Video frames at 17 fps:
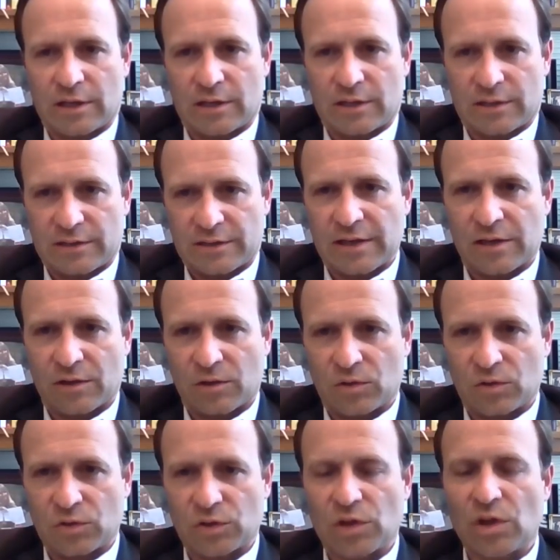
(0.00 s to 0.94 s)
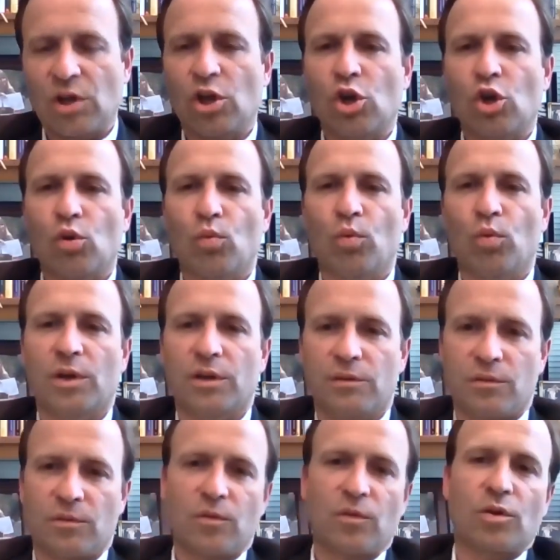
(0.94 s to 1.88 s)
sales
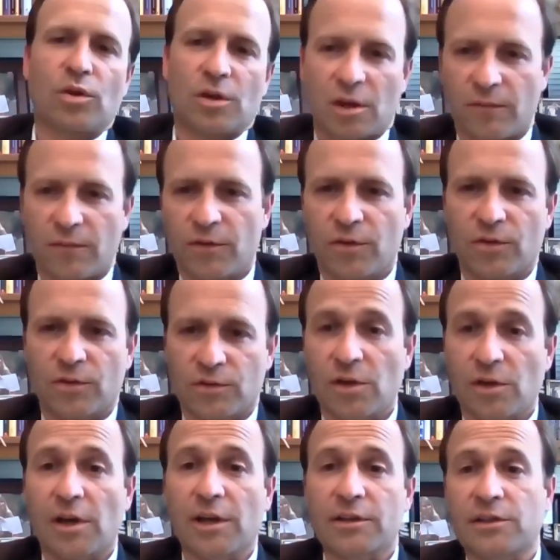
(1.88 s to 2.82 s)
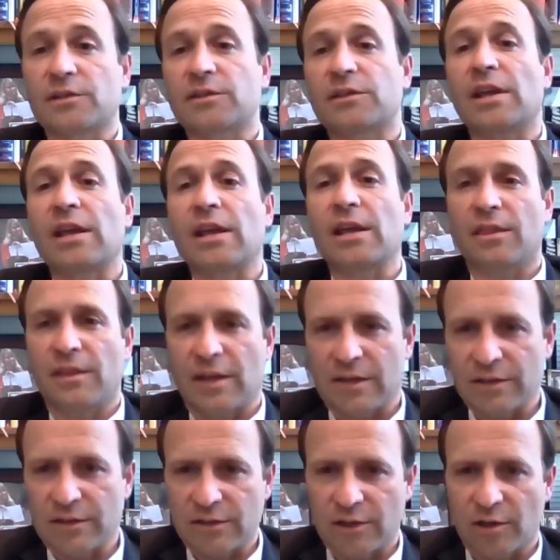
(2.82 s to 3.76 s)
would cover those losses and
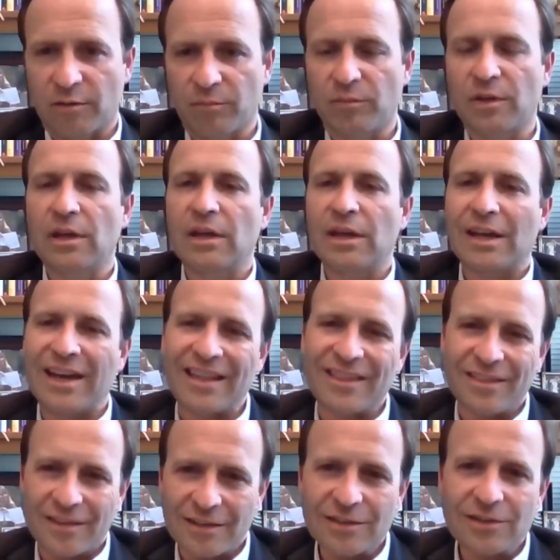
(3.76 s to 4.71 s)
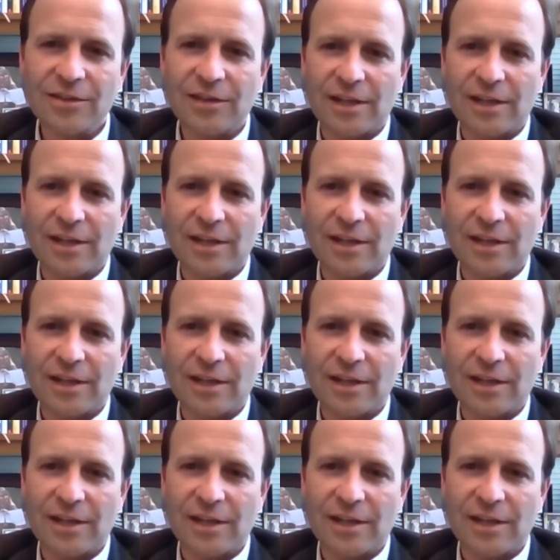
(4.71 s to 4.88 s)
then some. At this